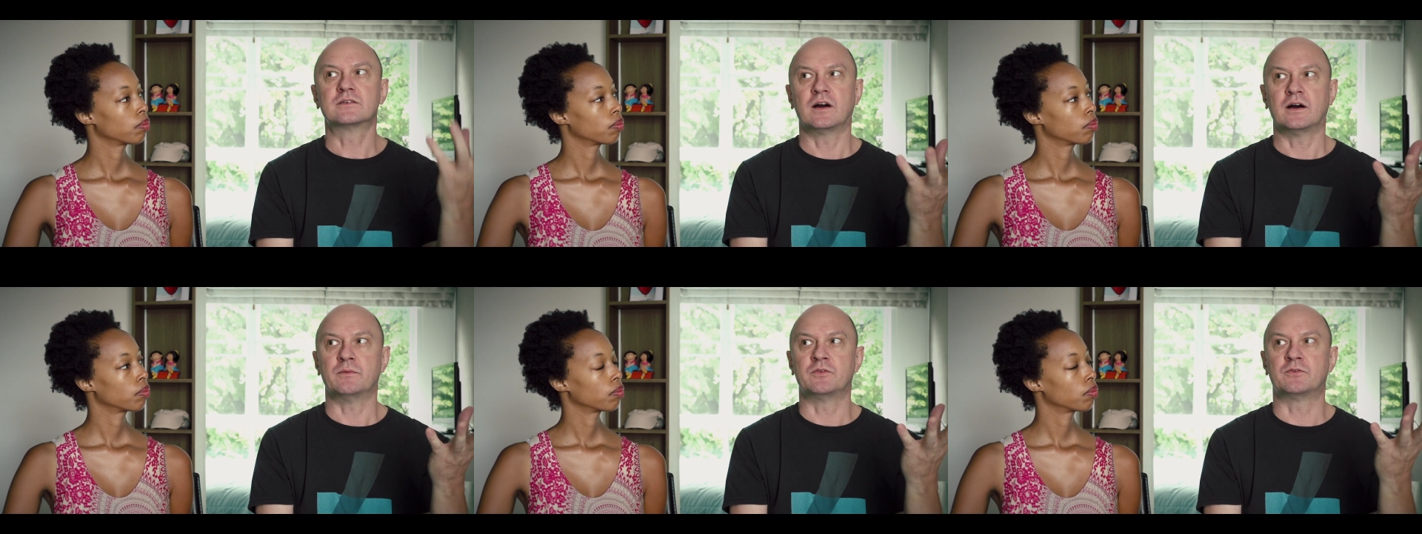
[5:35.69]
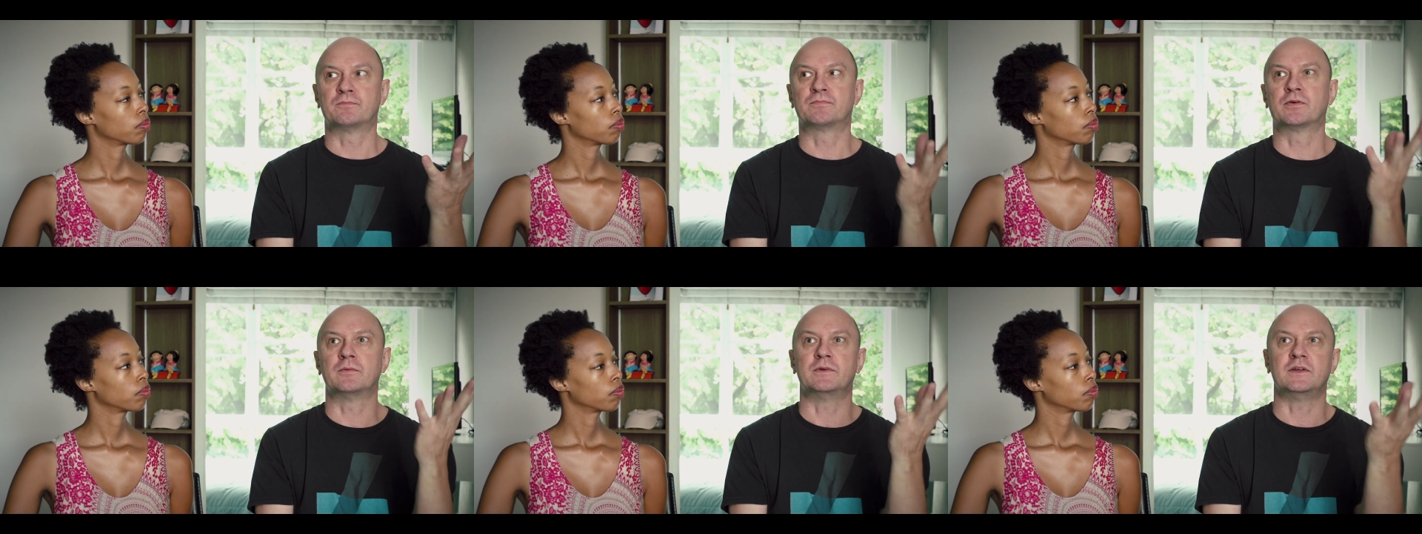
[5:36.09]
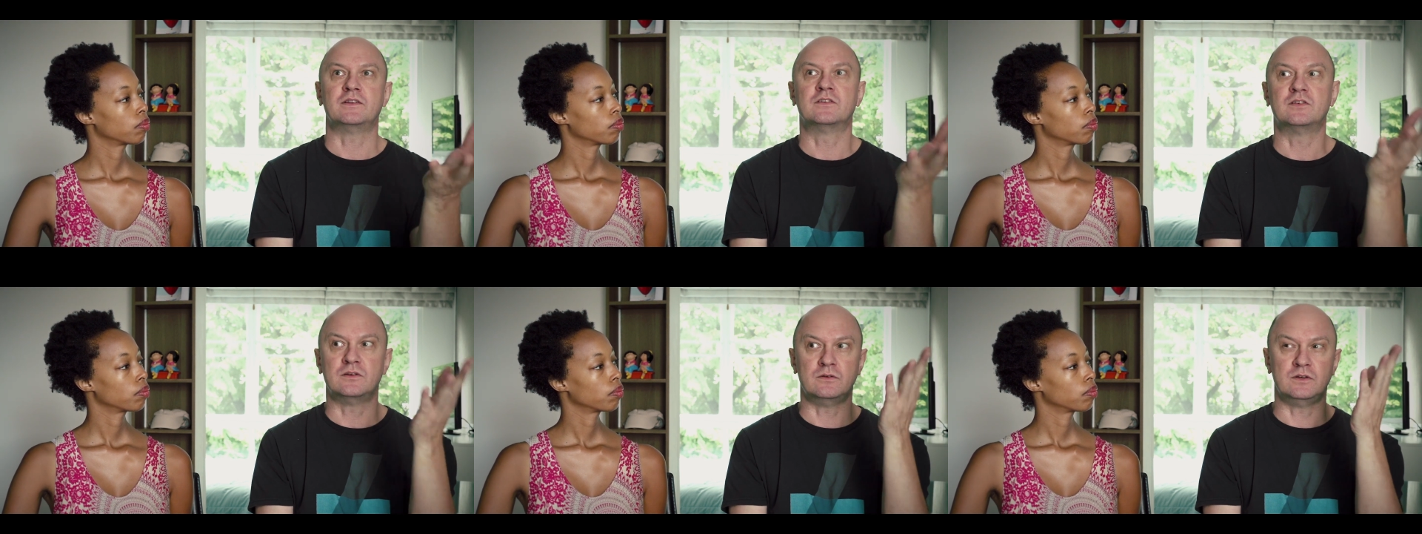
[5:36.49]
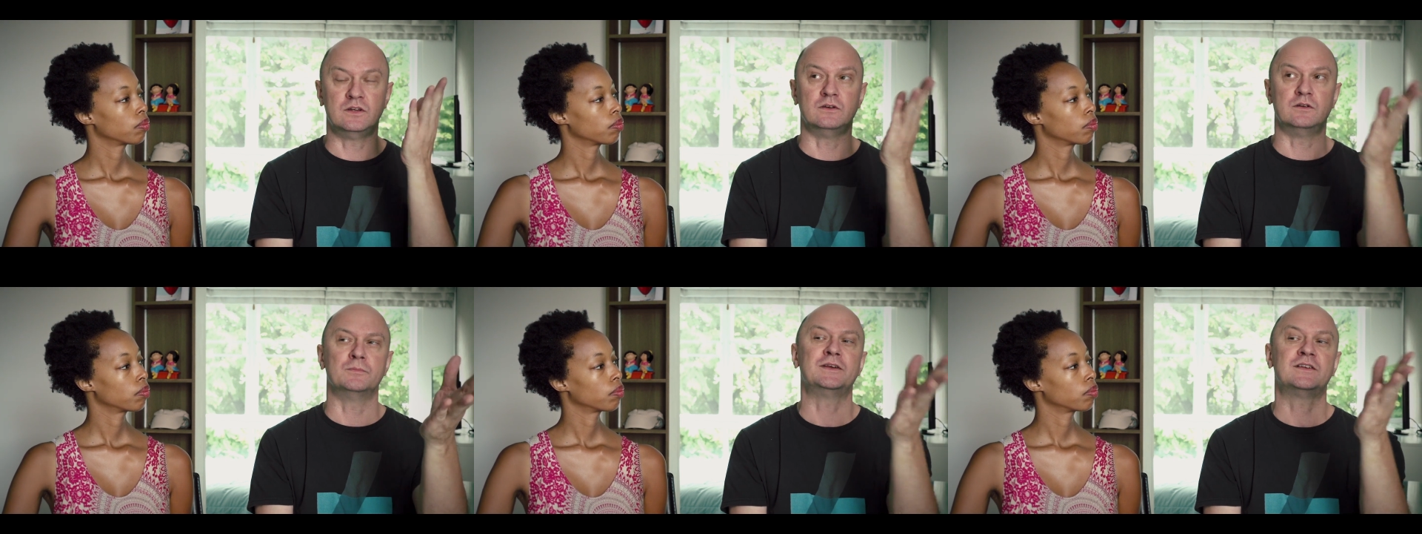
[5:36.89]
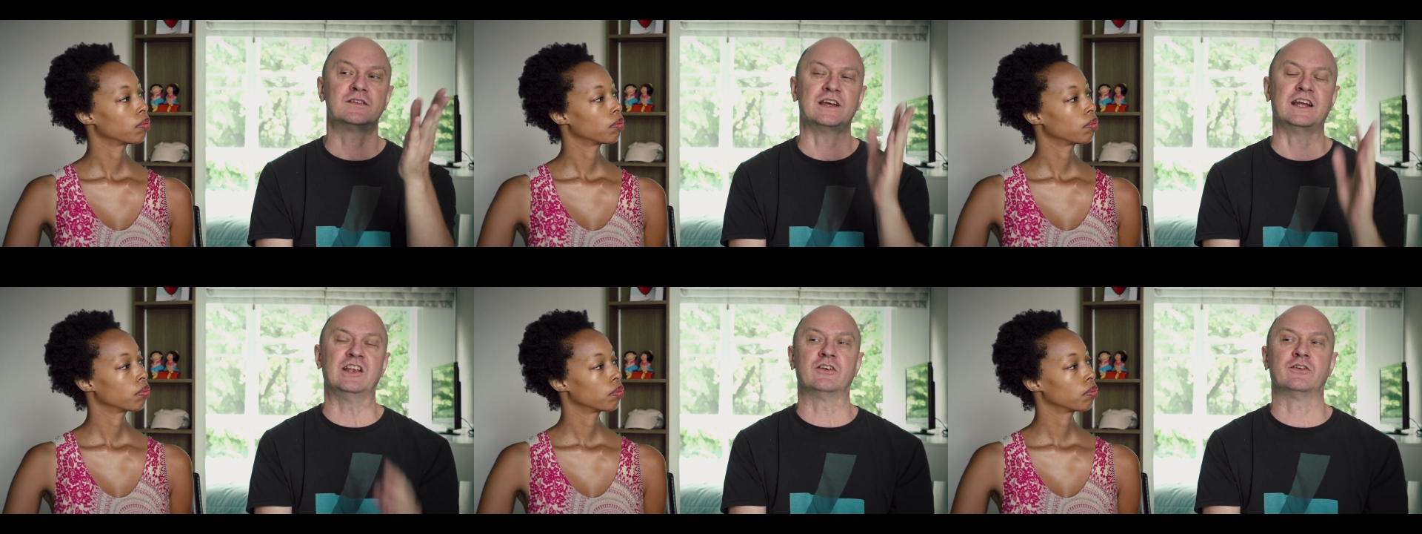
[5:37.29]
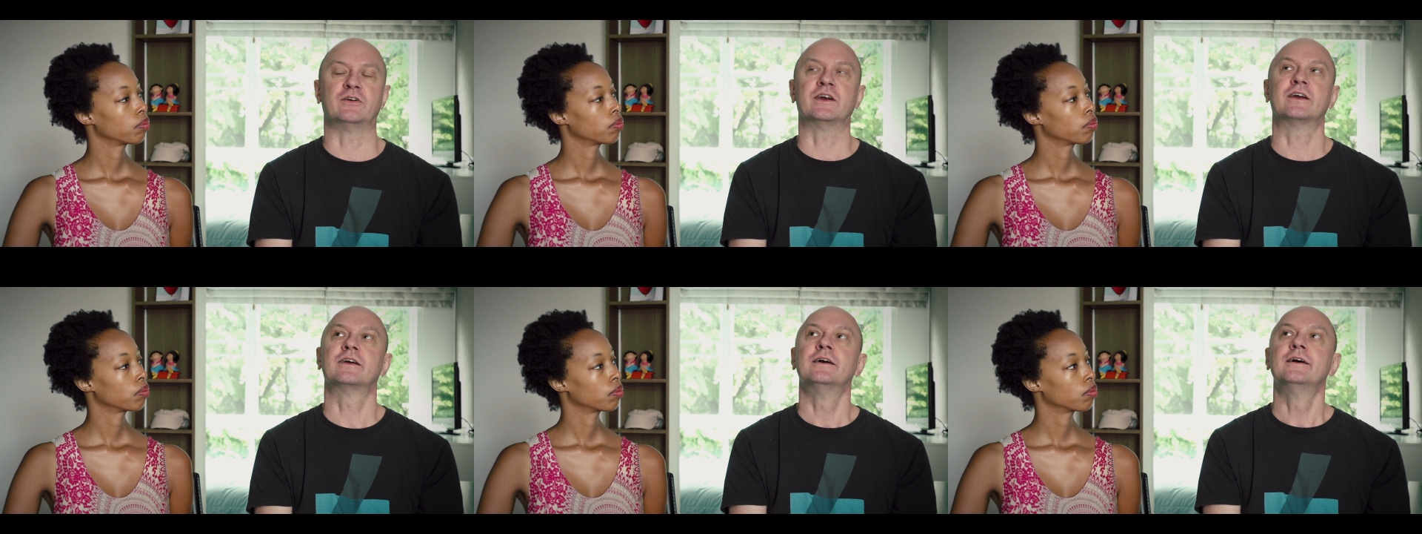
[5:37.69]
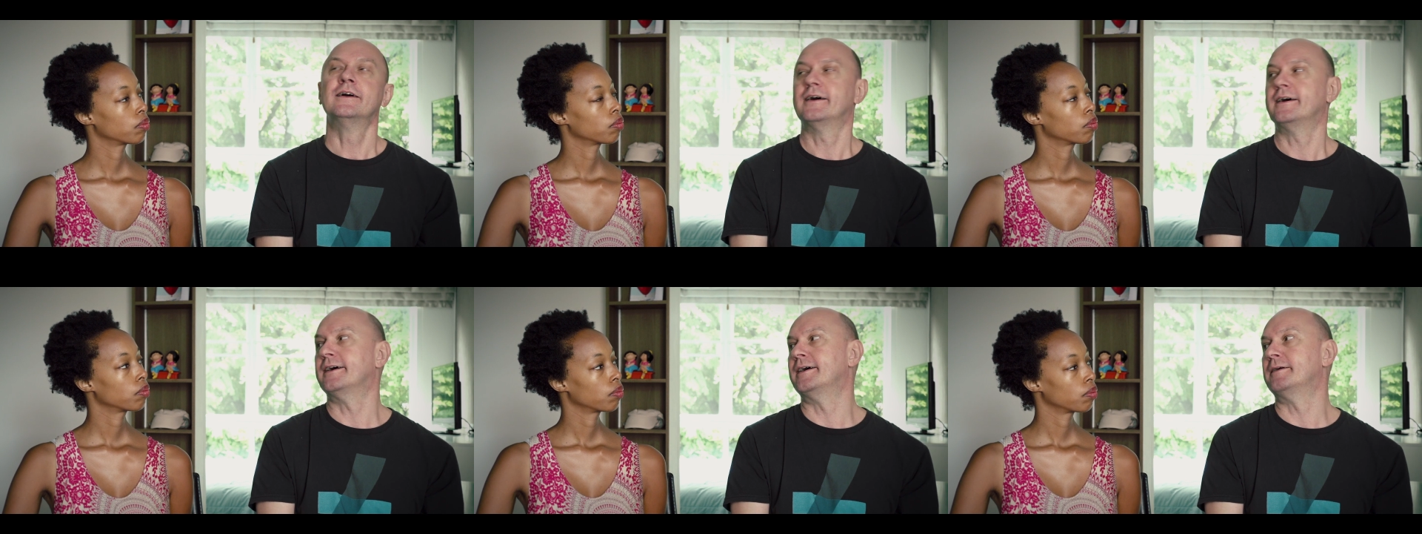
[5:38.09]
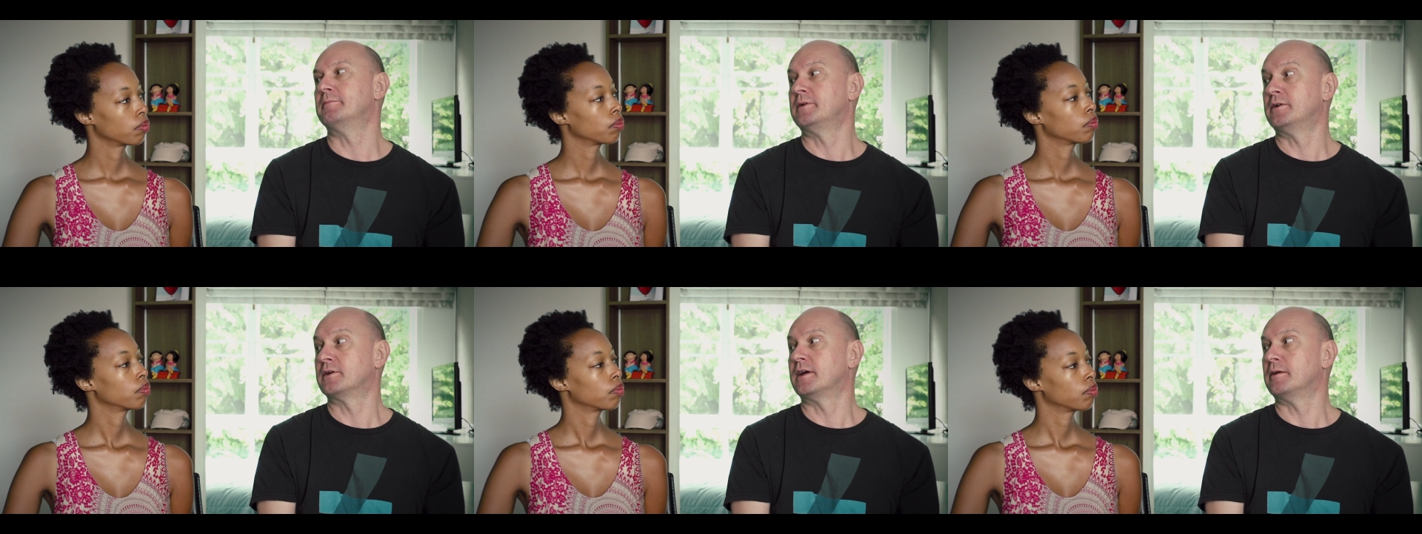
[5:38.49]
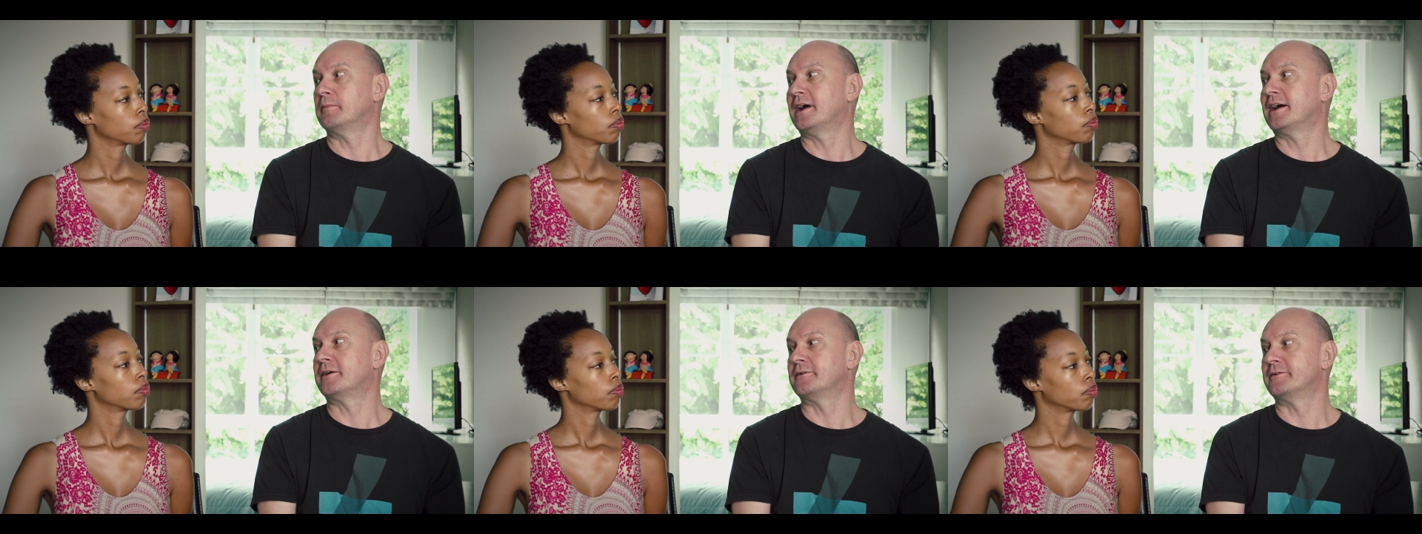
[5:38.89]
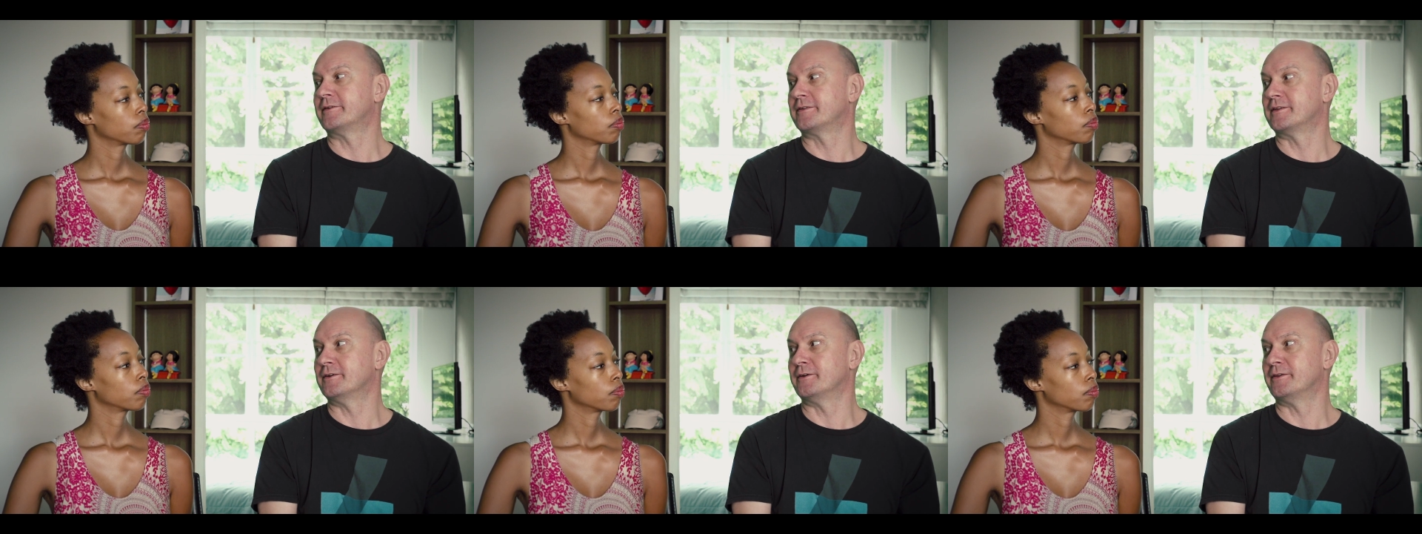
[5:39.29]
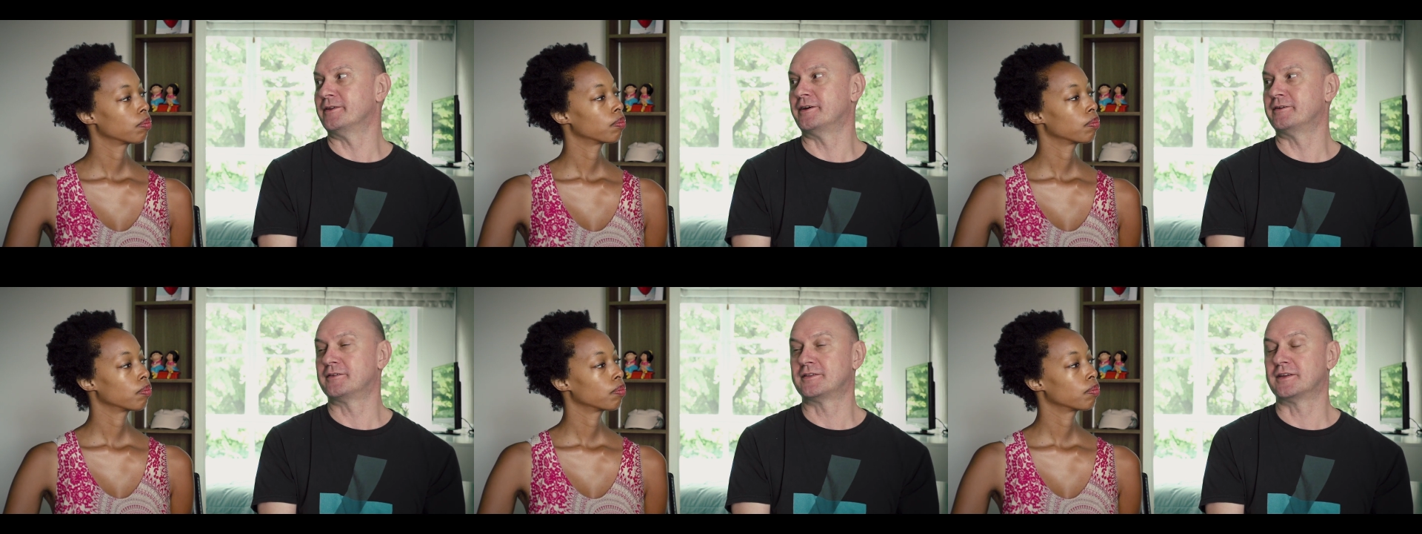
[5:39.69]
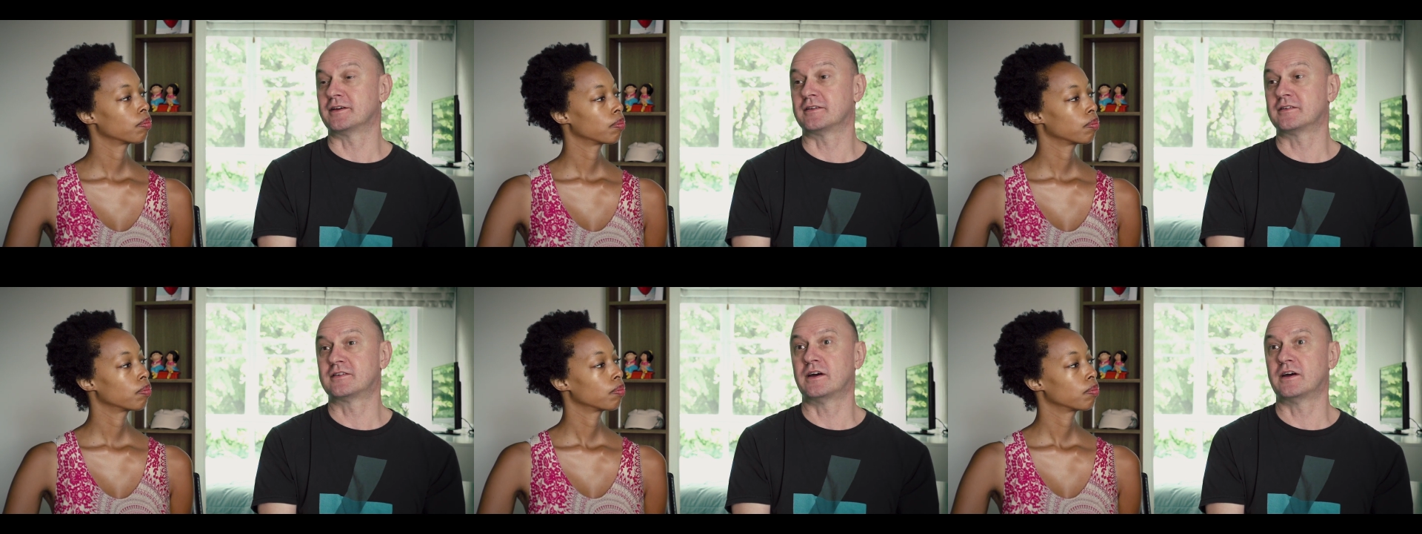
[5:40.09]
Speaker 1: I, I was probably too Udemy centric, um, looking back on the th on those things.